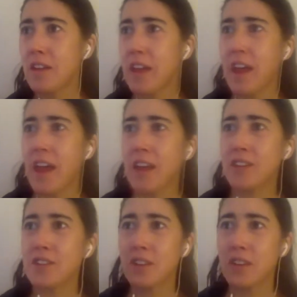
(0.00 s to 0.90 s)

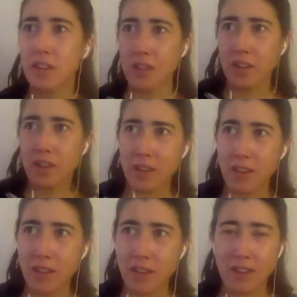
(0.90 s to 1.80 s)
And
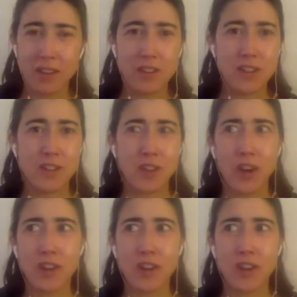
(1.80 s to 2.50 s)
sorry,